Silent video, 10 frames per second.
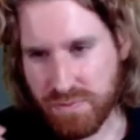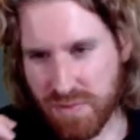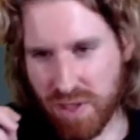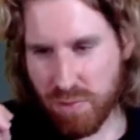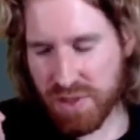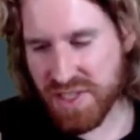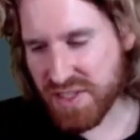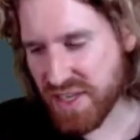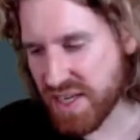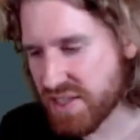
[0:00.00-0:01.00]
But in this
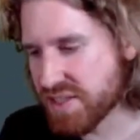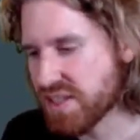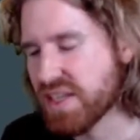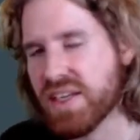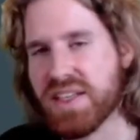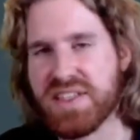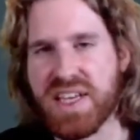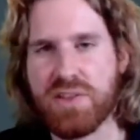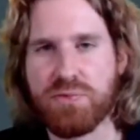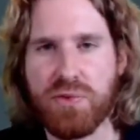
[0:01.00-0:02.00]
case, instead
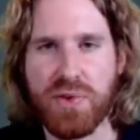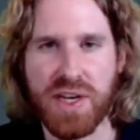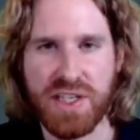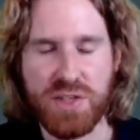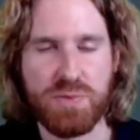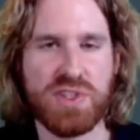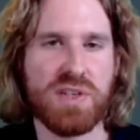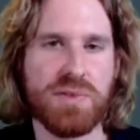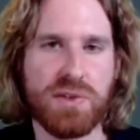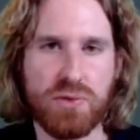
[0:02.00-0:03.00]
of providing
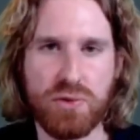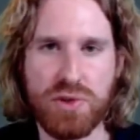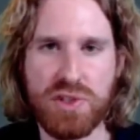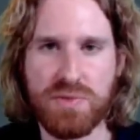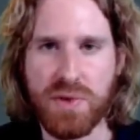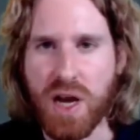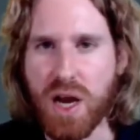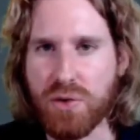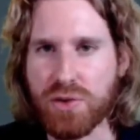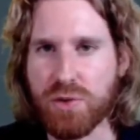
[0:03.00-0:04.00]
specific rules for
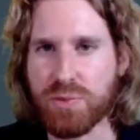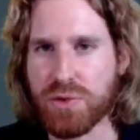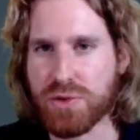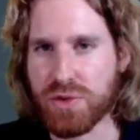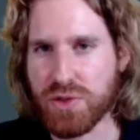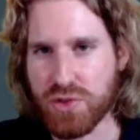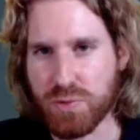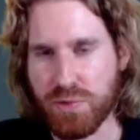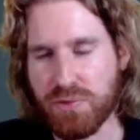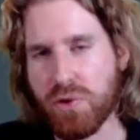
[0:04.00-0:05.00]
how the computer should
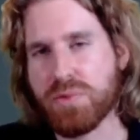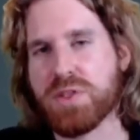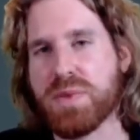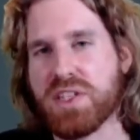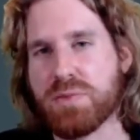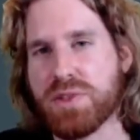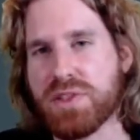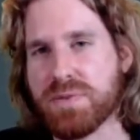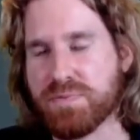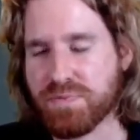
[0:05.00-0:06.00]
perform this measurement,
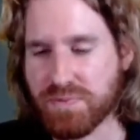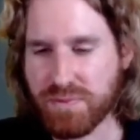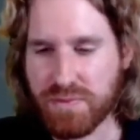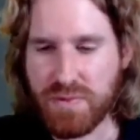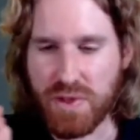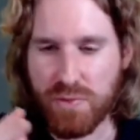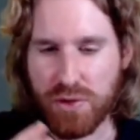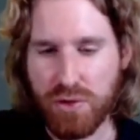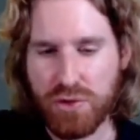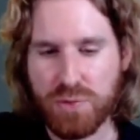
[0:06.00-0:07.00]
we're
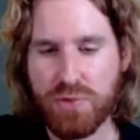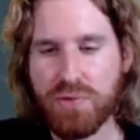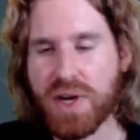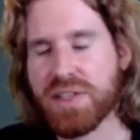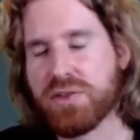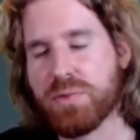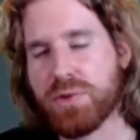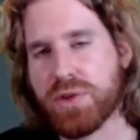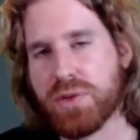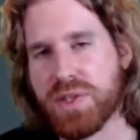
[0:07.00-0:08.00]
going to provide the
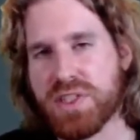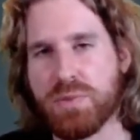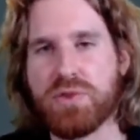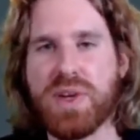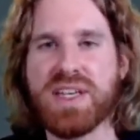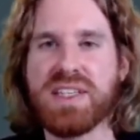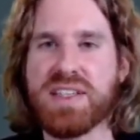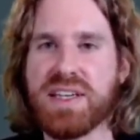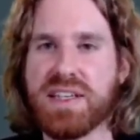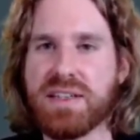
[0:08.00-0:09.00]
computer with some training
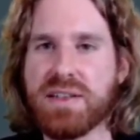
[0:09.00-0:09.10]
data,